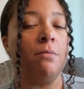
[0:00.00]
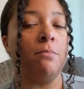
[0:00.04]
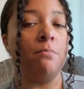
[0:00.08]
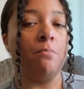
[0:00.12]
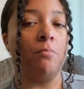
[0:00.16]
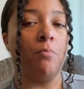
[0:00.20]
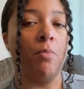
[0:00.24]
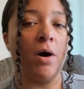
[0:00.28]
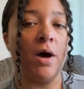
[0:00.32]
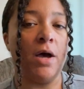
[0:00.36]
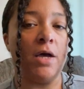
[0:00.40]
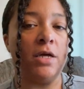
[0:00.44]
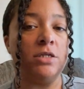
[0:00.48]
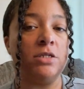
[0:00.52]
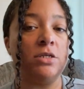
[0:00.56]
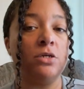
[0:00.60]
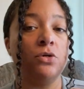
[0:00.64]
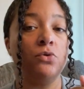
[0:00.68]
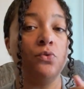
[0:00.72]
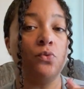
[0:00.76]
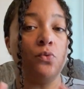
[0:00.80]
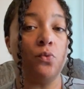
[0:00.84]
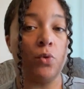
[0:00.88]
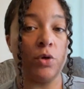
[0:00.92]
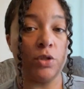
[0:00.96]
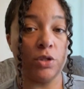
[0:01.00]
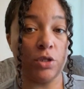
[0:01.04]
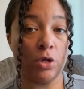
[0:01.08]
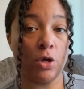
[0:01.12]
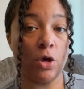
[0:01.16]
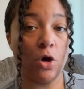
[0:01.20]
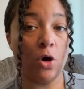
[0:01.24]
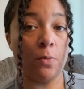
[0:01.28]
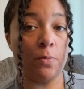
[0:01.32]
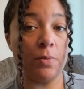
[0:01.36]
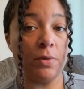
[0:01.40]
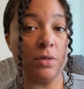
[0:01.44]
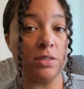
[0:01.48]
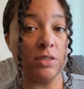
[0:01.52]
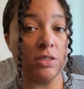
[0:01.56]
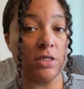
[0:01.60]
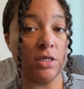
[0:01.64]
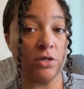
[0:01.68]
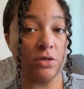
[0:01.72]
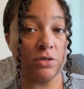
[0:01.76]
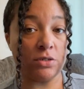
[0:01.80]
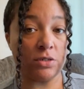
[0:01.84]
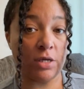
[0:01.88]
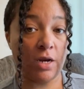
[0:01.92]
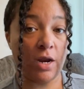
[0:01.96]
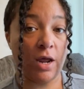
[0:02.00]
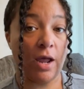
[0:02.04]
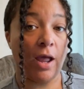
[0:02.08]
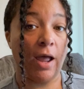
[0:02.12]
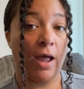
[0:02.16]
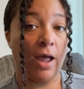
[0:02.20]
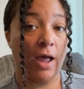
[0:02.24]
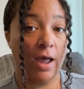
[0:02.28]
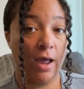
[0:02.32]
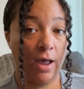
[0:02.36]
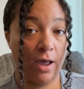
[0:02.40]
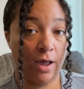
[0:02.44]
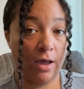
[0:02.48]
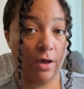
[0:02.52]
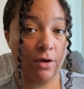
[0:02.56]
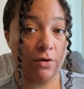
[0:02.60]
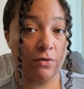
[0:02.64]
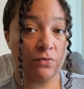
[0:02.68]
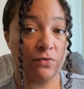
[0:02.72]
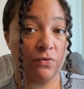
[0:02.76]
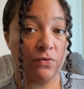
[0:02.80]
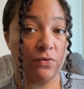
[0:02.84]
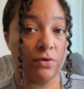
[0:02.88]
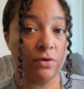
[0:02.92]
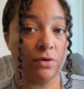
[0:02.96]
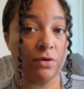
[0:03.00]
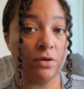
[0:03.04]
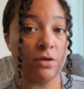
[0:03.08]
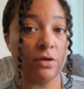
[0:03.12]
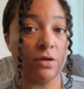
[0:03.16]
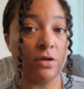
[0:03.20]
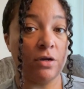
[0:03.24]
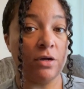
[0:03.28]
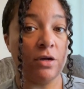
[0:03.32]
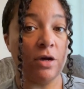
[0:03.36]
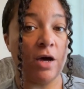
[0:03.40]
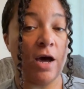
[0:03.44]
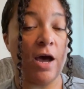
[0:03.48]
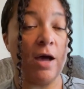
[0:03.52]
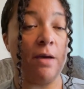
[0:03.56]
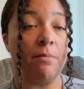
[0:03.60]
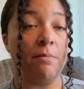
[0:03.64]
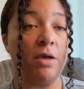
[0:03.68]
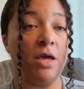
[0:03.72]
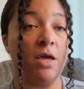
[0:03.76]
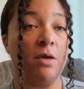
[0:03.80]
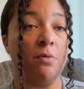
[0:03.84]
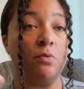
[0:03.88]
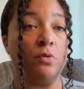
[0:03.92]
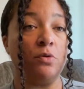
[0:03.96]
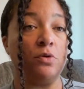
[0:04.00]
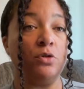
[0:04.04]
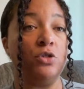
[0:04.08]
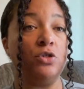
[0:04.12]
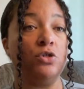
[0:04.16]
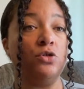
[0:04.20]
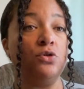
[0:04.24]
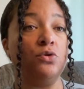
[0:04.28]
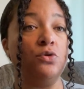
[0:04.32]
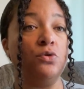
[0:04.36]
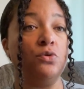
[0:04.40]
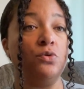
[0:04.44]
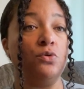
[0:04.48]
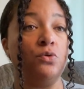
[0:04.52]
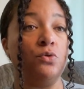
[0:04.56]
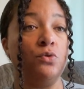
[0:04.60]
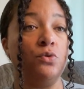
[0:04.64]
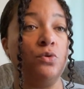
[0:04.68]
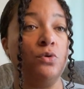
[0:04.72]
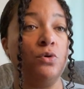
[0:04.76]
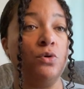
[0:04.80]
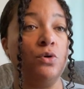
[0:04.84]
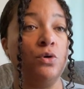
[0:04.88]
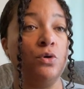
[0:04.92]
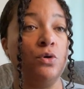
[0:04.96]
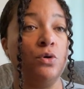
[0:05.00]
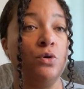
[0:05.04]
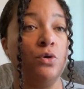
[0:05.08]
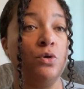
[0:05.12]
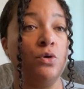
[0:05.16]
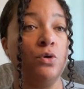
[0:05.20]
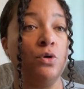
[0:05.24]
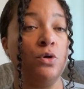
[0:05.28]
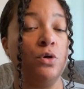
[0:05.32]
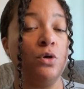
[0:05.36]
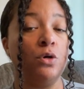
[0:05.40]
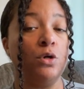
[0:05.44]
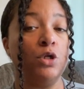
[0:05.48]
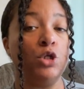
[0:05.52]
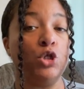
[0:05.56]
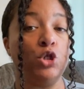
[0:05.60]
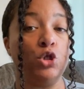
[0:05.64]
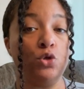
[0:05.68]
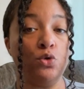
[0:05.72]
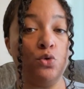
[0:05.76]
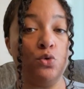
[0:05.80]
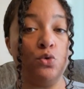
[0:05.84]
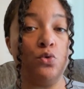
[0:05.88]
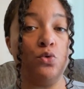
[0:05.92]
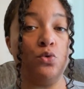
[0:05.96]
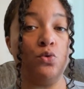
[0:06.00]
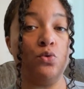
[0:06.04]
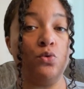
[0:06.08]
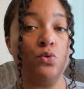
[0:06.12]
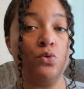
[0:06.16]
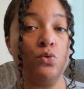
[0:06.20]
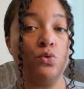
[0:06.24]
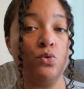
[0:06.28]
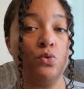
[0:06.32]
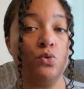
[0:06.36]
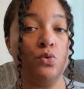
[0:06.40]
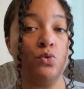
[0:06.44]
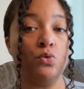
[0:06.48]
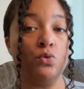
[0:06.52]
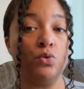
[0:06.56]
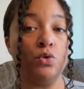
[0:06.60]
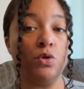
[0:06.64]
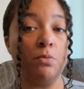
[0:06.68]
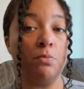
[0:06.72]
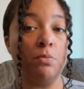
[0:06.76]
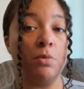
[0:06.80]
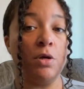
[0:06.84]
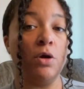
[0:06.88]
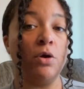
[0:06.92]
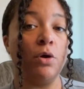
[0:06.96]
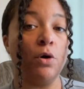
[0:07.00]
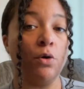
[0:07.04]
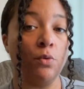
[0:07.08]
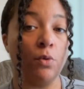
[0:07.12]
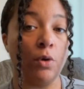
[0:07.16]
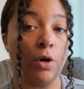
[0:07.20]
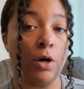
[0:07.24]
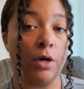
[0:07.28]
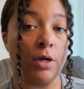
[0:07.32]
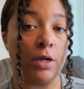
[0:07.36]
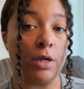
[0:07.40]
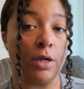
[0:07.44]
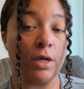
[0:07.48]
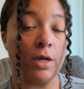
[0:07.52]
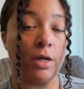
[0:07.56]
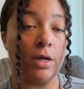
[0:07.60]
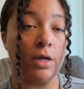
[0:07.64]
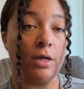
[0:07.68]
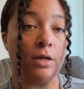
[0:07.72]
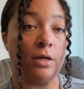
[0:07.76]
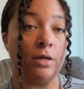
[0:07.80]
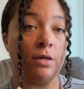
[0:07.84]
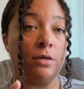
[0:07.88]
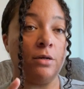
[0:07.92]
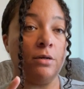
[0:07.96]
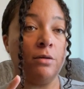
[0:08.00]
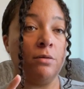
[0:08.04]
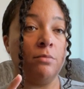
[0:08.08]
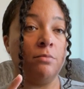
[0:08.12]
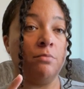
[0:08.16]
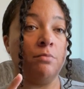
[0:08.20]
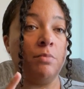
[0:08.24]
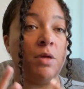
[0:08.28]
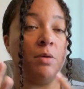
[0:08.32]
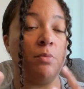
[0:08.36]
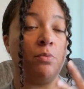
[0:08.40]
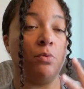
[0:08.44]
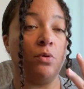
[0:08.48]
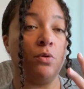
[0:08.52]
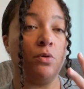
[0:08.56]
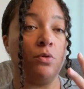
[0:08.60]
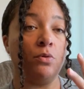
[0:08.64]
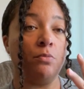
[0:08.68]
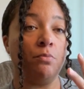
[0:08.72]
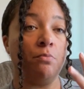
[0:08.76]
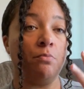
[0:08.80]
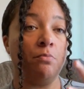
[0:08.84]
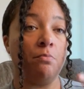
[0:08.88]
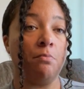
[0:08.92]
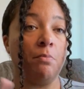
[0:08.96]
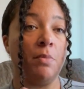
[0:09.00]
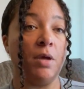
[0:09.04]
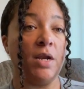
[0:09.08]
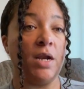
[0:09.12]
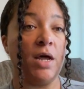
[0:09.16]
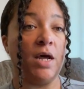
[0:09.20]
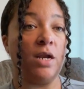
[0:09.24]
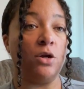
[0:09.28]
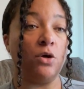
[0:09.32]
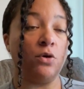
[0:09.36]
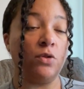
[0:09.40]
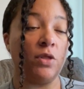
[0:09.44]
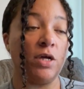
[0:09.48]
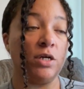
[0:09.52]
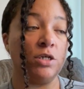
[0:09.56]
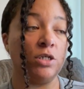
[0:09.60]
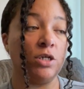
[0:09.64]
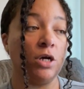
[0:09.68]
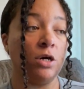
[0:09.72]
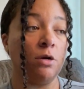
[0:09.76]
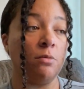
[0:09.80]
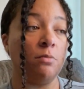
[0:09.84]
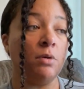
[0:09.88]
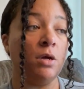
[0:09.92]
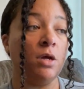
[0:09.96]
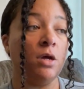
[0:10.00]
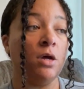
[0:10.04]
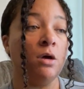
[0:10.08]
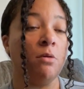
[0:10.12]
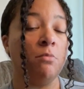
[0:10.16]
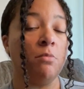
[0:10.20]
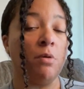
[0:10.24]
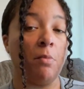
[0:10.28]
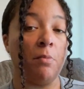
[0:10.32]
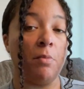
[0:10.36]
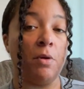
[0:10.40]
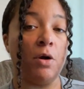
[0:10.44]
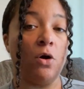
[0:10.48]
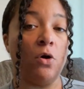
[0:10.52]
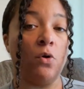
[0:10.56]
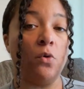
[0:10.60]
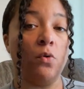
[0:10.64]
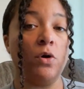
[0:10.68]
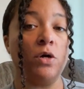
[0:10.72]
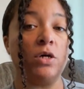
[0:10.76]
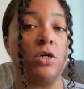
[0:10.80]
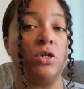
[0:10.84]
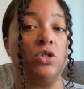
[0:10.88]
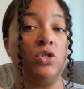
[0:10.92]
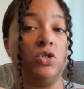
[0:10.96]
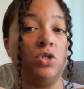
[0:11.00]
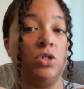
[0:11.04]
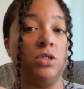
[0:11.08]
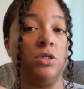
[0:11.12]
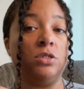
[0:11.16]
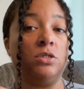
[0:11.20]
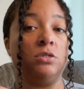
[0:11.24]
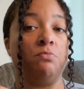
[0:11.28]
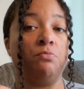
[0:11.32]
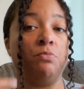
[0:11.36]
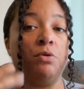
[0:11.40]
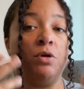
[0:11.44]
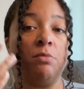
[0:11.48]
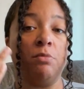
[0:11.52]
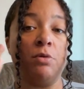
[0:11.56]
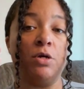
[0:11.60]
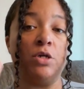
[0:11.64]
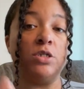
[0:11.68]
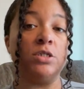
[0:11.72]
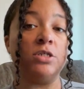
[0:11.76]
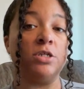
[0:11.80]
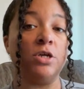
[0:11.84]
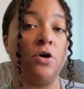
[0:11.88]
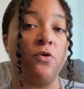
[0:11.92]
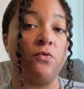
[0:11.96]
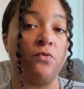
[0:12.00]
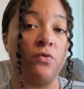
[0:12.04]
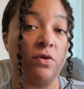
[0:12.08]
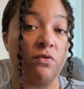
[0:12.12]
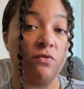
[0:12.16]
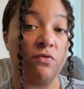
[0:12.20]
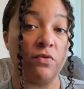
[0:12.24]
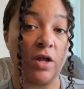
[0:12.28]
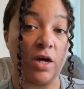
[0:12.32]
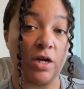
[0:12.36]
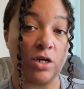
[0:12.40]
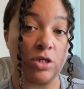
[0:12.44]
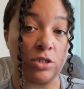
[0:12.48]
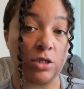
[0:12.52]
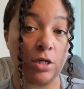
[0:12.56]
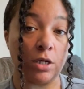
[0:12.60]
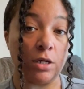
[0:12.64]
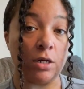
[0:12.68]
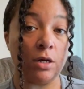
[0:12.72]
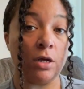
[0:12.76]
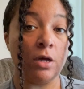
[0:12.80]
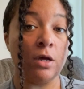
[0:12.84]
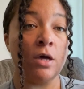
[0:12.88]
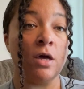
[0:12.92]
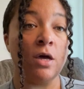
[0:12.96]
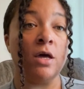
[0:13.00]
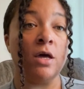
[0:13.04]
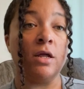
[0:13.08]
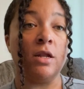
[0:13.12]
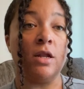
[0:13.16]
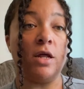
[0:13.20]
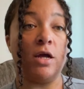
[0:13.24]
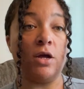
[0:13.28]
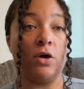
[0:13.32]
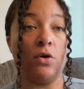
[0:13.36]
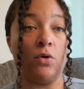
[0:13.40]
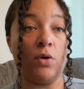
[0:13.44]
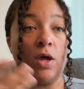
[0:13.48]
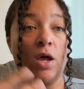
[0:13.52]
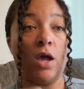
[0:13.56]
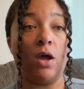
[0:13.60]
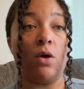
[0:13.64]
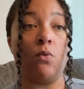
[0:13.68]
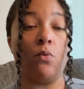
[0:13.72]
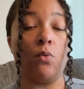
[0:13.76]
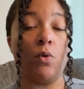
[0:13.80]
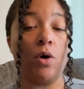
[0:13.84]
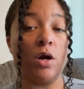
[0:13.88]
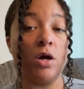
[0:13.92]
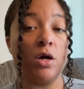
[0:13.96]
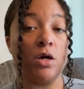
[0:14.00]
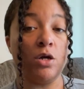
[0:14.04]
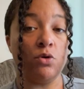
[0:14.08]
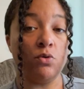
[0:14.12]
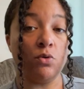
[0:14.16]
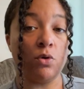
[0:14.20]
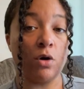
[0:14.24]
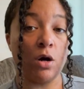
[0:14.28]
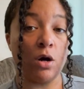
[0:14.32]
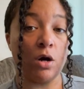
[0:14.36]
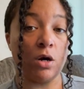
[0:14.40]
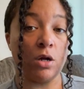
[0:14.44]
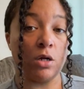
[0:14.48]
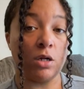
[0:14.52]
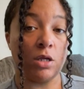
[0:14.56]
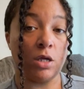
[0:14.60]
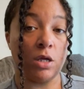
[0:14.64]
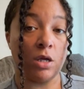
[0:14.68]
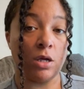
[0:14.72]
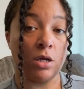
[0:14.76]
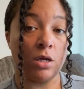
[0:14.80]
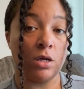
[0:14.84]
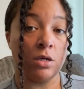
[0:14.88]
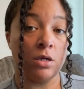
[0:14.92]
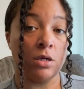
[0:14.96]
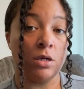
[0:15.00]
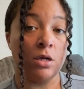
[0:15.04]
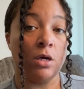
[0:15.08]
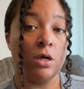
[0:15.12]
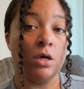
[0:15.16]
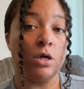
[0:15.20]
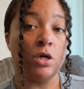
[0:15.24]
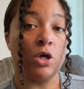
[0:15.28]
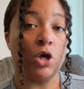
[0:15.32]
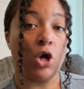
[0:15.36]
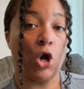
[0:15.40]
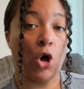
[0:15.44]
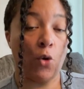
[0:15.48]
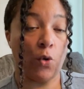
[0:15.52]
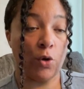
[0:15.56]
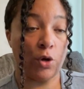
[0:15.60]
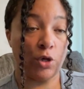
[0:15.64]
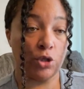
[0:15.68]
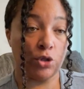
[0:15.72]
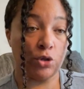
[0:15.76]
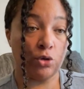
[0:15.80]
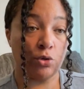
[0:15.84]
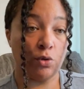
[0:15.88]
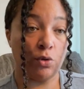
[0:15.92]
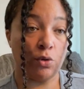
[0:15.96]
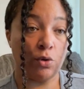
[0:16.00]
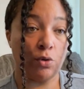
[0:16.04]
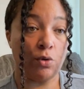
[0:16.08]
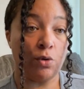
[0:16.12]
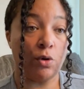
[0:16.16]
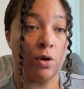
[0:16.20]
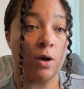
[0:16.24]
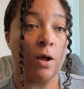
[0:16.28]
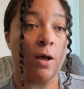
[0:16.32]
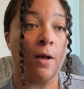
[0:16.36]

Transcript: But with the coping skills that I have, I'm able to do the mirror work and people may not know that term, but mirror work is just pretty much self-reflection like, okay, what are you currently going through?